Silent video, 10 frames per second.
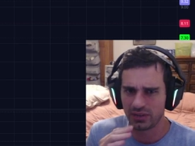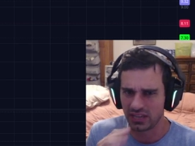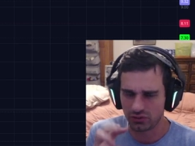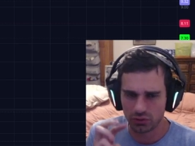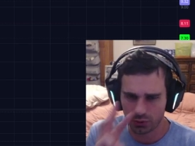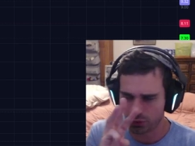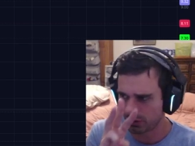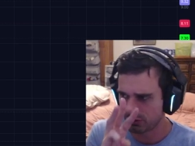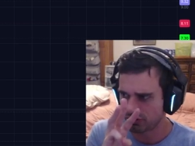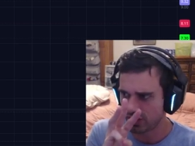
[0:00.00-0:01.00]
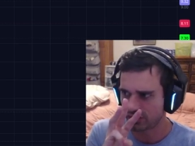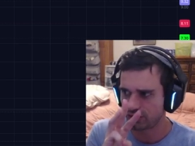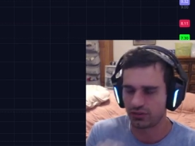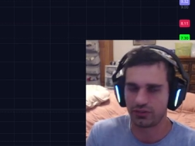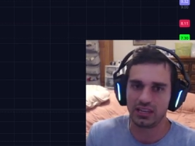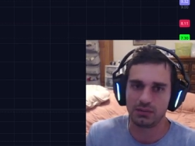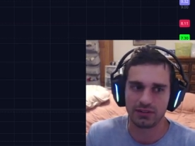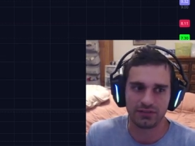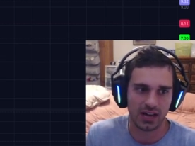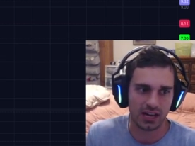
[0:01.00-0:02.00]
get 2 or 3 rejections on the
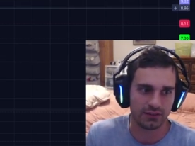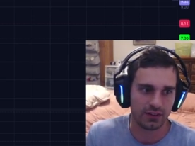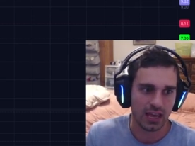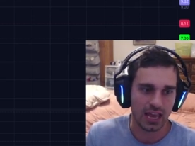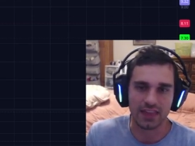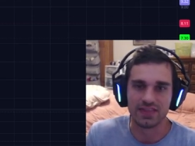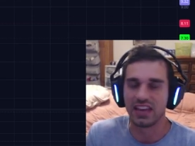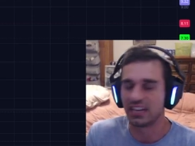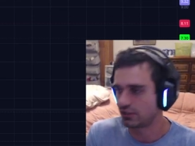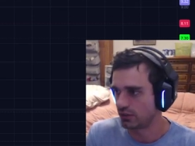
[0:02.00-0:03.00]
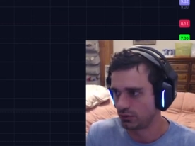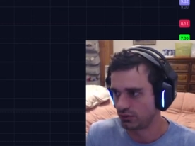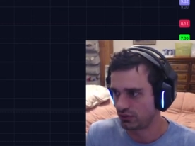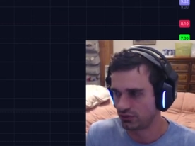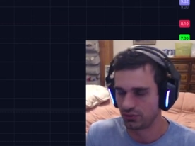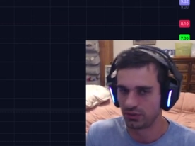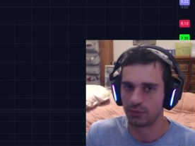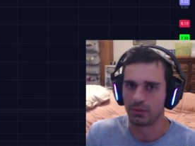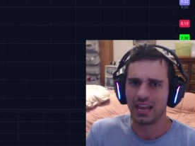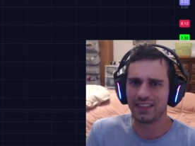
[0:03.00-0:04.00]
EMA5, and then it goes to shoot
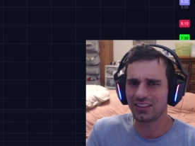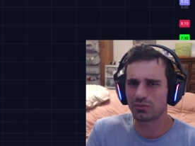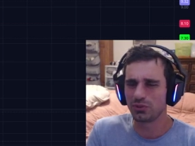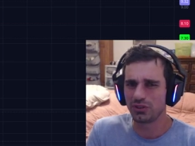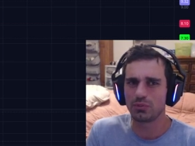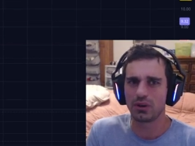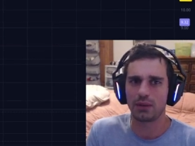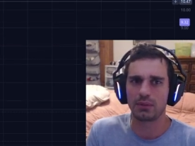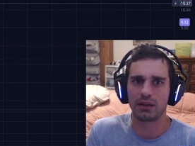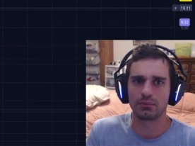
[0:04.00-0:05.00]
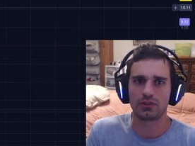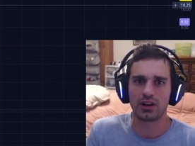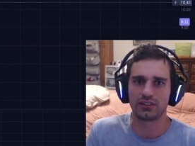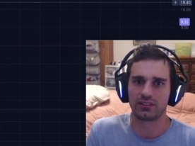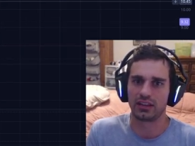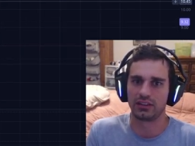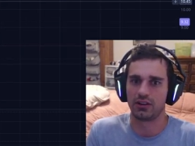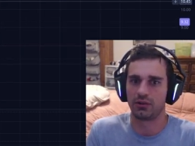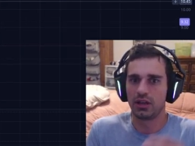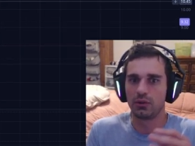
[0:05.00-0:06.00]
up. And that's really what I'm trying to say. You
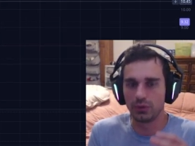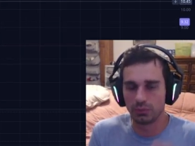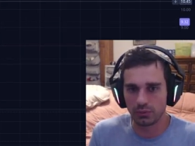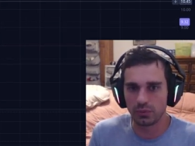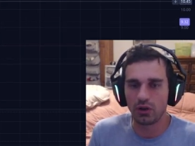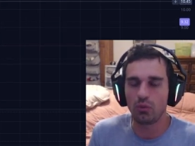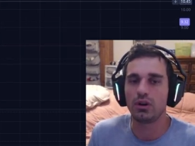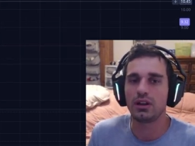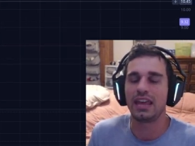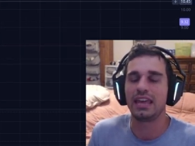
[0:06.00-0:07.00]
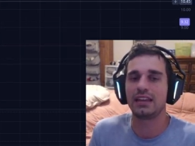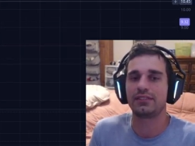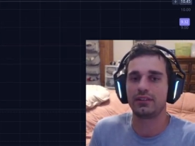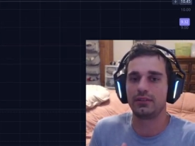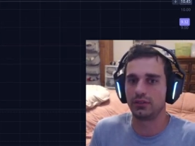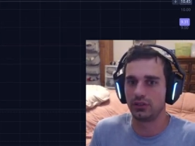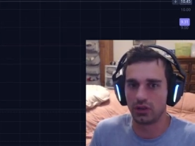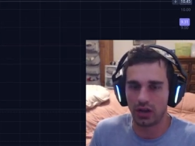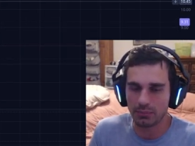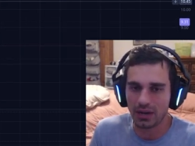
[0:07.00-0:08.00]
know, we don't want to hit... You
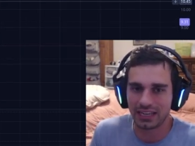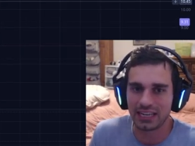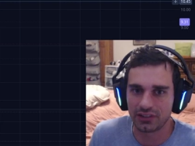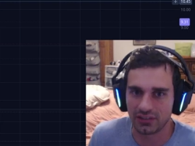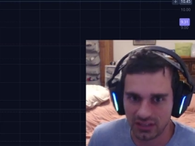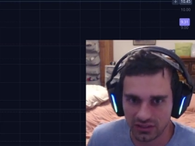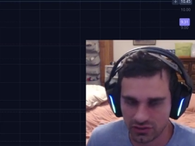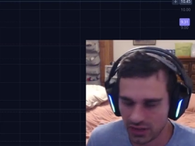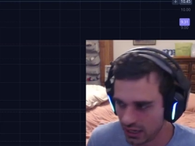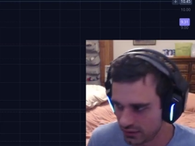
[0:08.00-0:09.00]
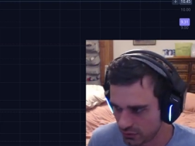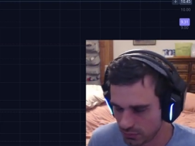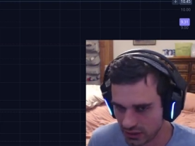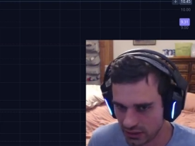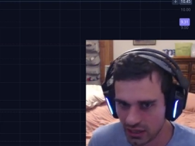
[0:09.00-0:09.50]
know, I'm not here to teach you guys to be,